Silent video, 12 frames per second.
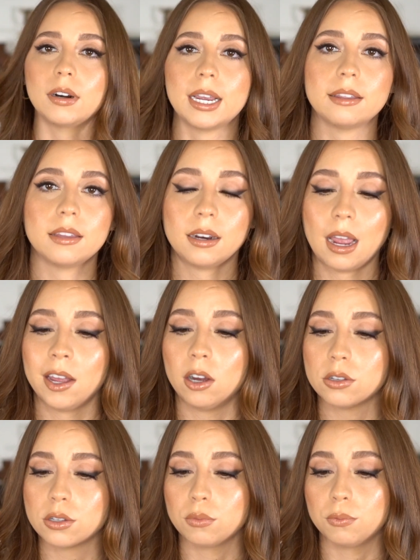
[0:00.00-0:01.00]
right, and then I
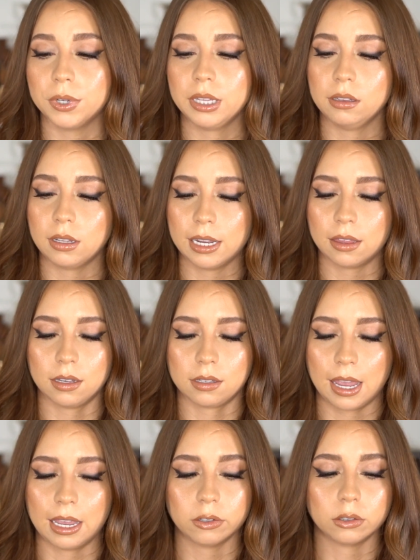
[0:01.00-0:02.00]
also really like this
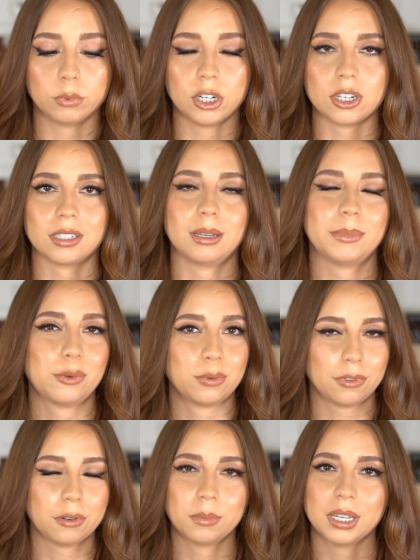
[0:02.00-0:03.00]
angled brush, except it was
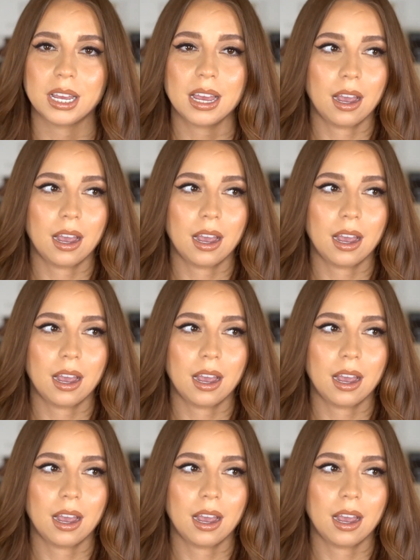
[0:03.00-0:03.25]
from,